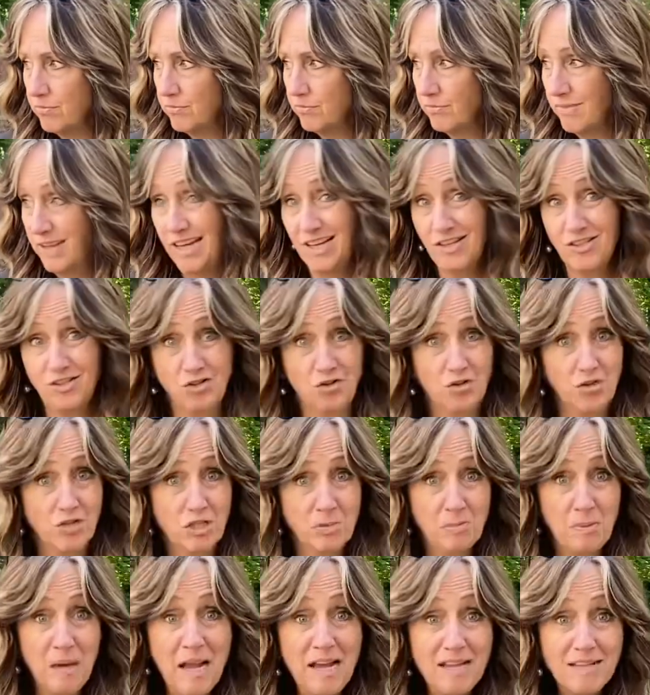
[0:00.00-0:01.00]
extra
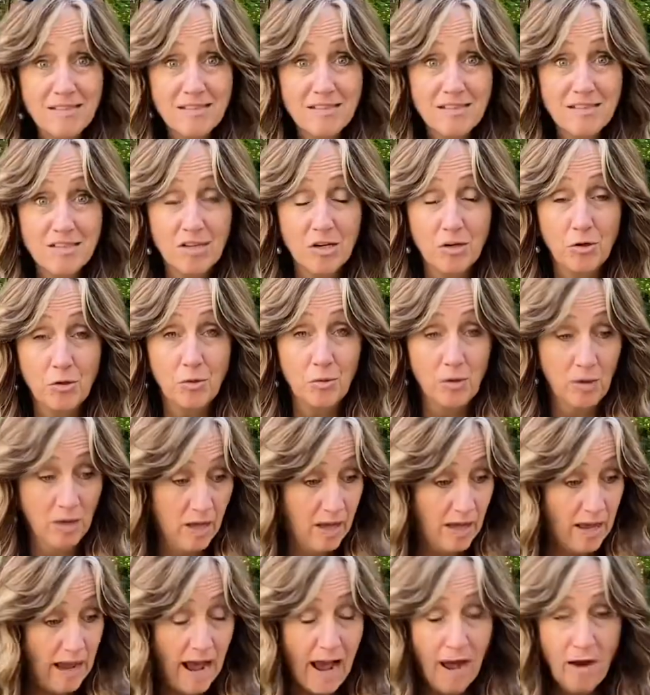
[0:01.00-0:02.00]
space to
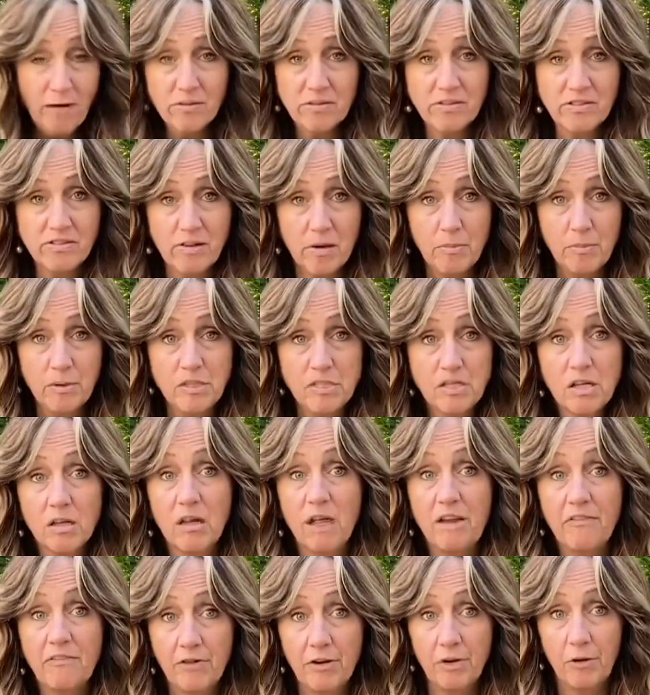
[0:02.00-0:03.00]
house them until
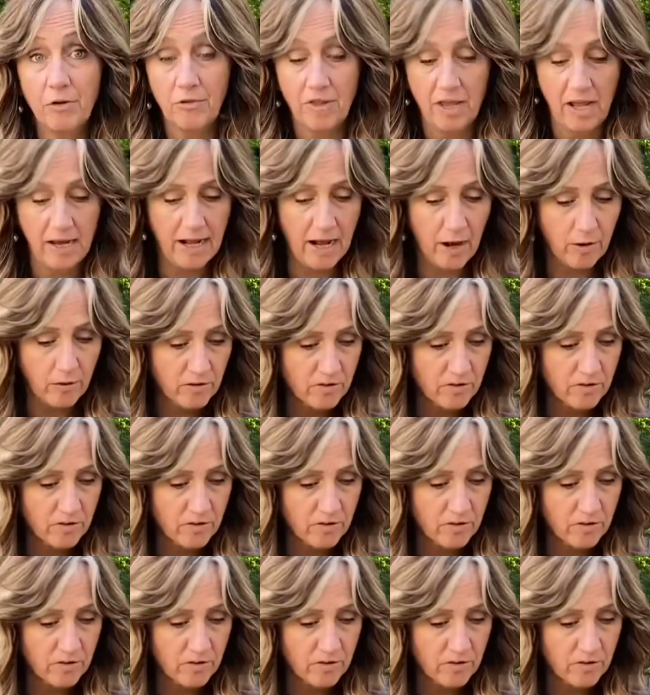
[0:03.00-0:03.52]
I figure that out.